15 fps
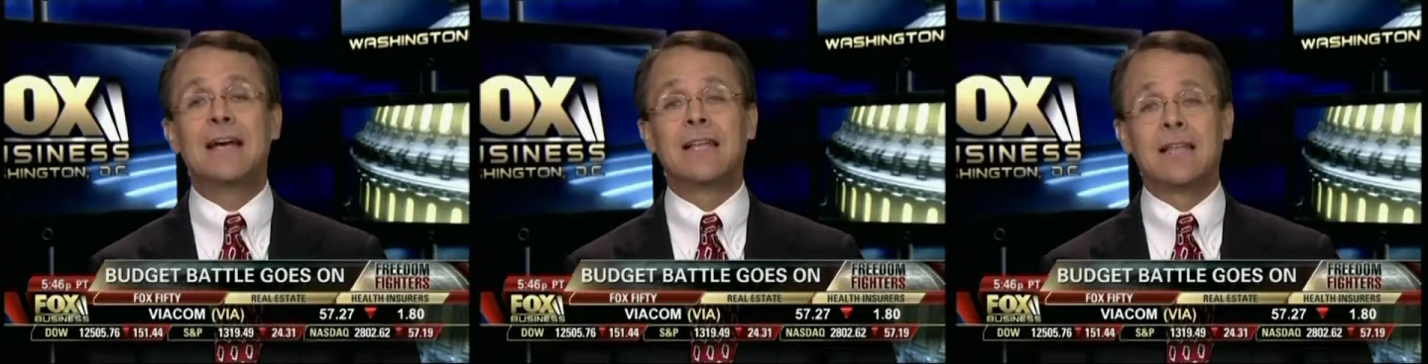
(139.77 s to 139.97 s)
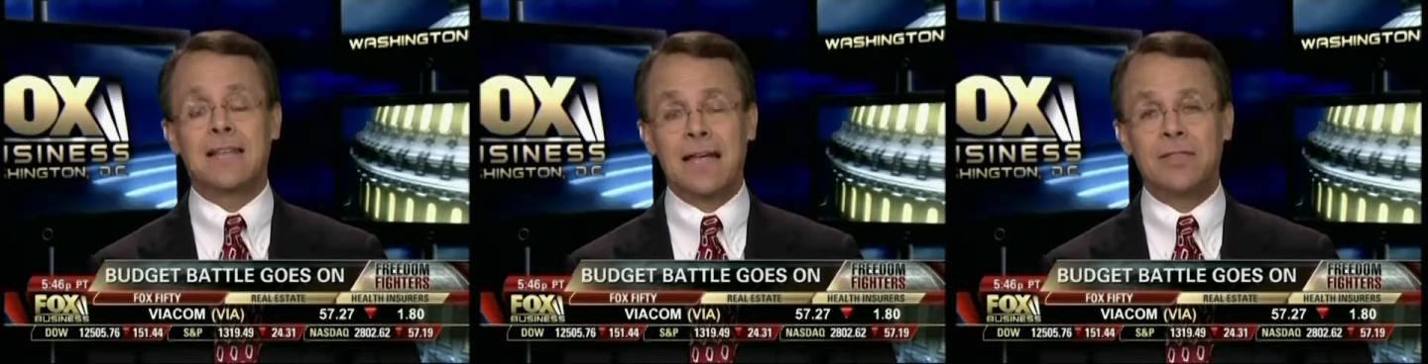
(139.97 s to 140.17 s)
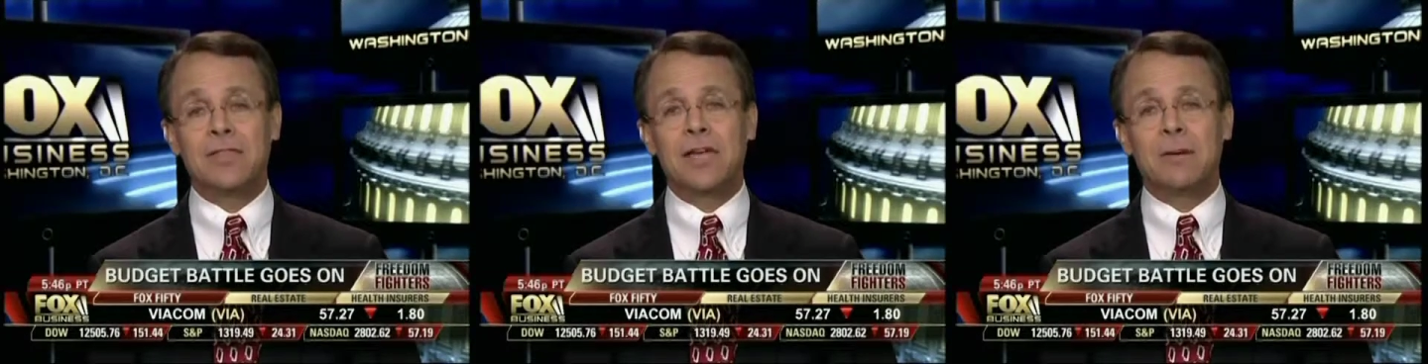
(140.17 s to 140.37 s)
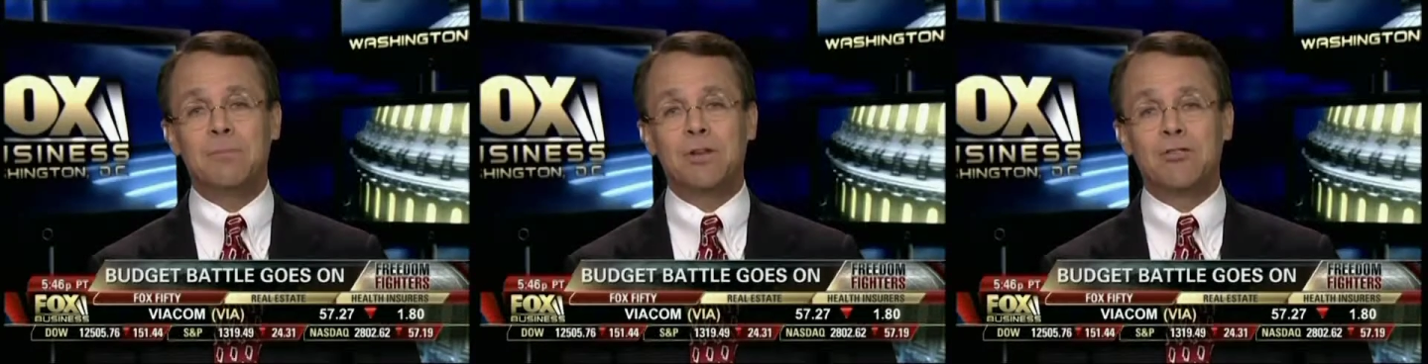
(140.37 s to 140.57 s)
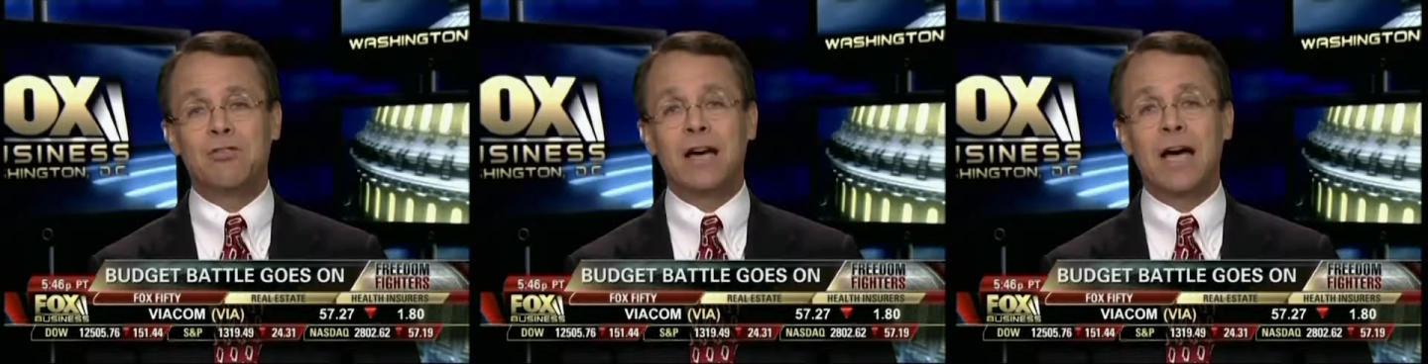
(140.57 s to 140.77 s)
Let them
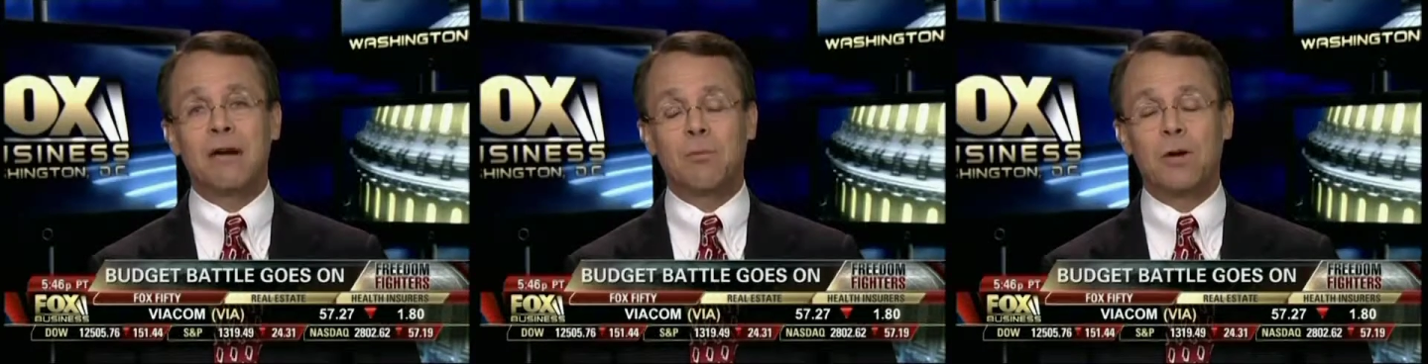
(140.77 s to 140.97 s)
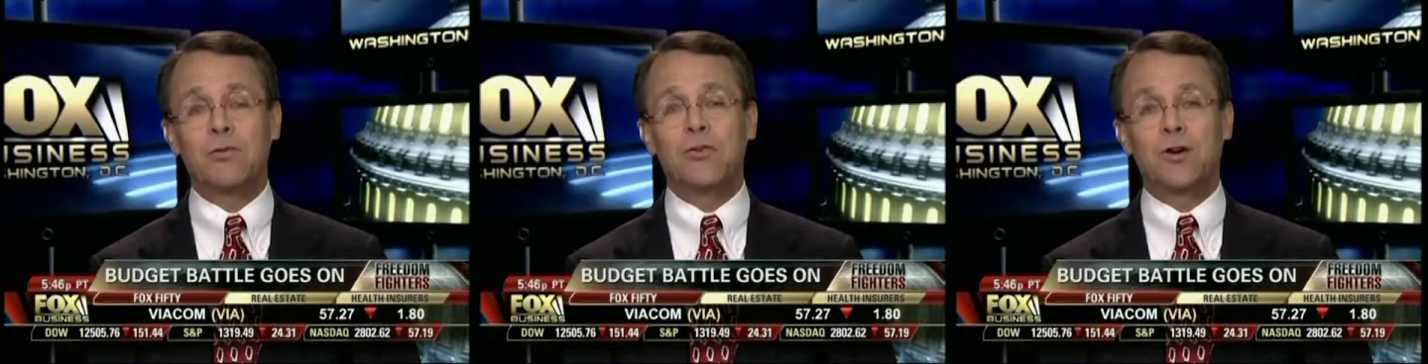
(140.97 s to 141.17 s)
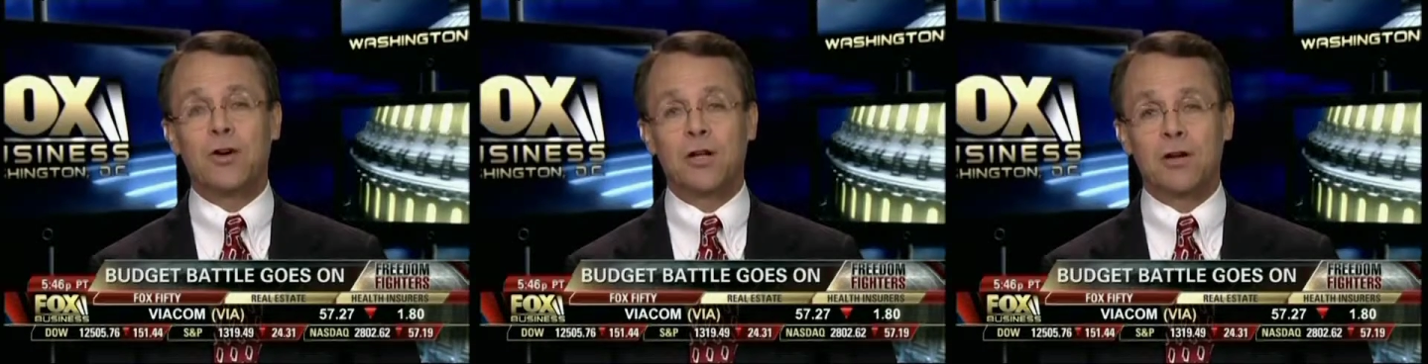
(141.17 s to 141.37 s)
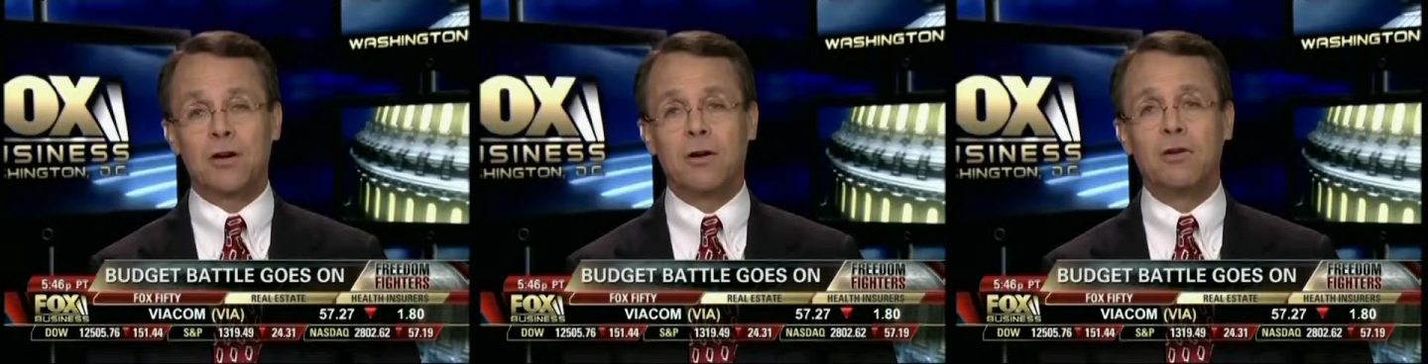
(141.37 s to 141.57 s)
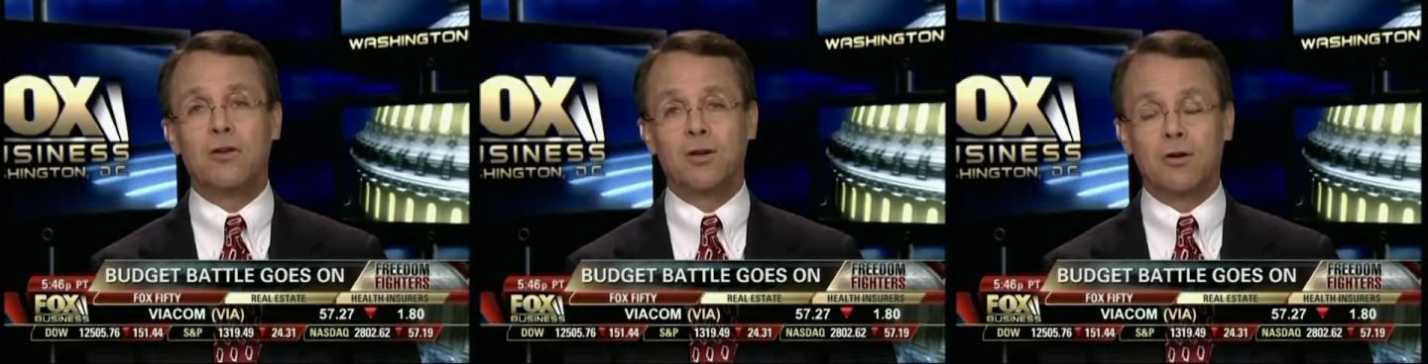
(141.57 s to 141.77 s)
decide what they're going
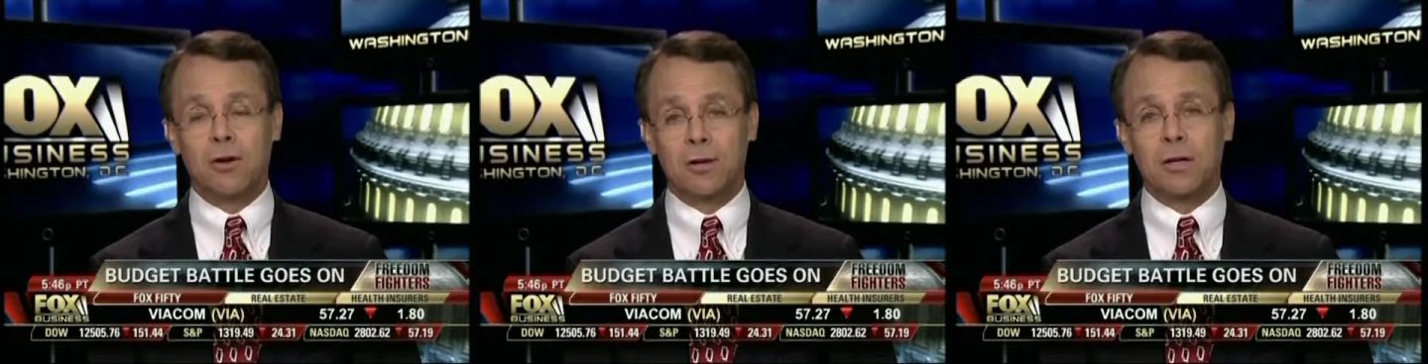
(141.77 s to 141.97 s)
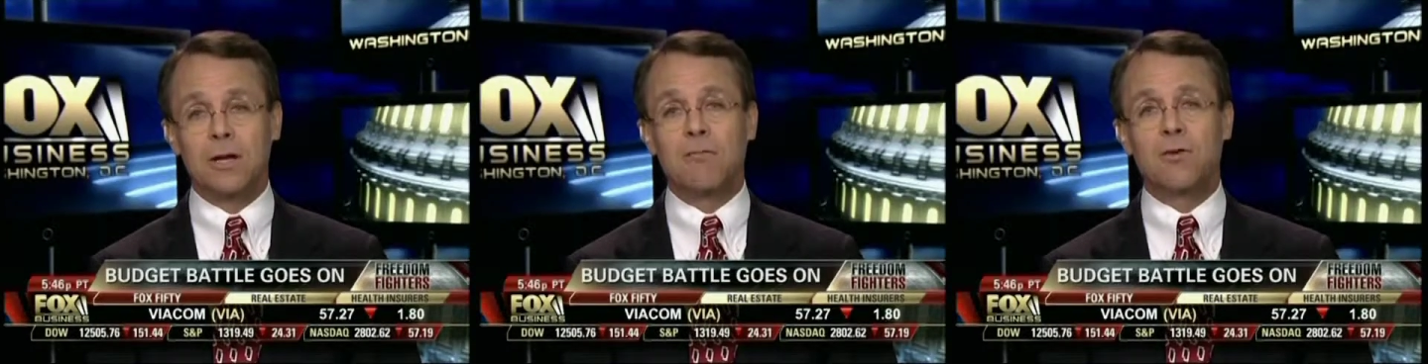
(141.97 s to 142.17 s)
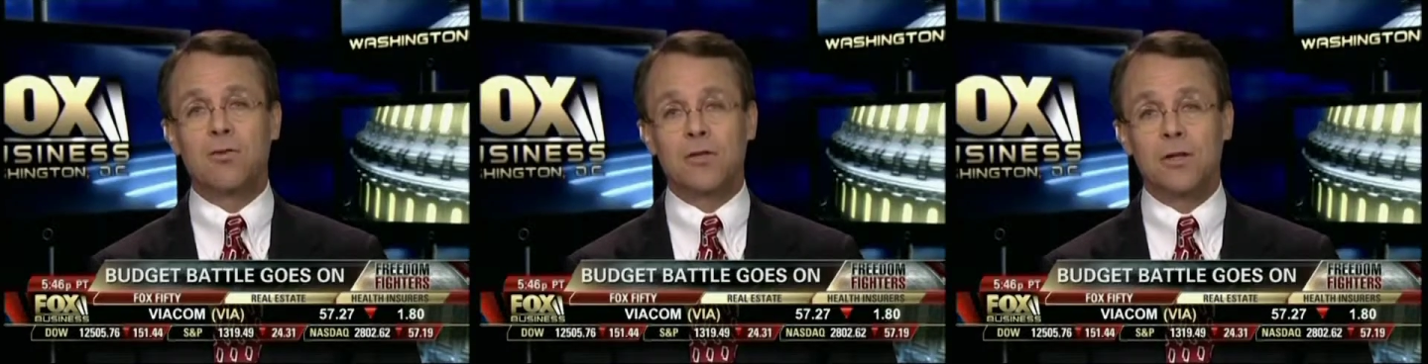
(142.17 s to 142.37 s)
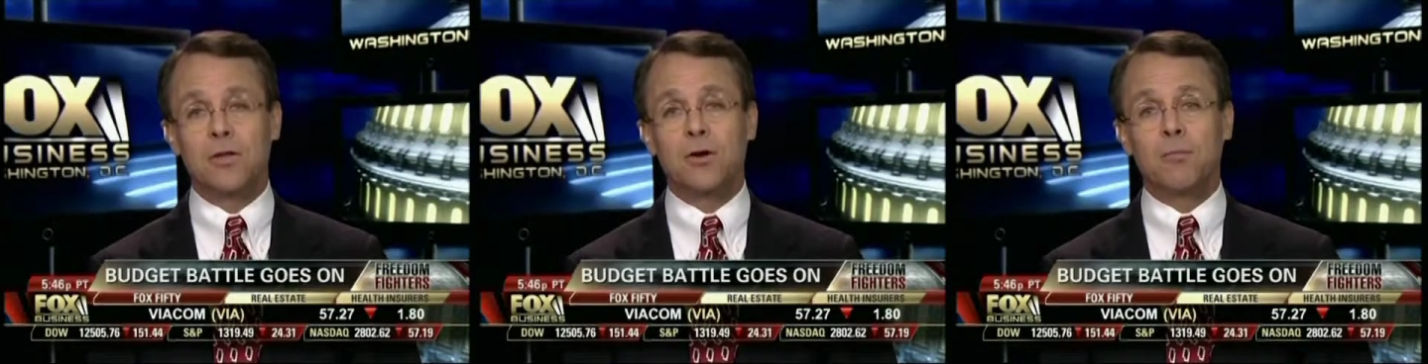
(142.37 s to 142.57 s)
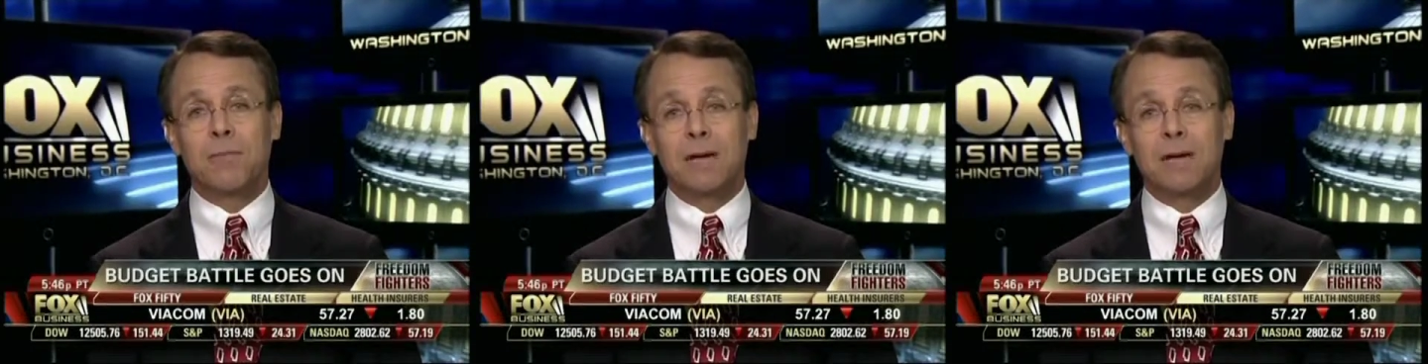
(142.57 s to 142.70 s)
to do to live within their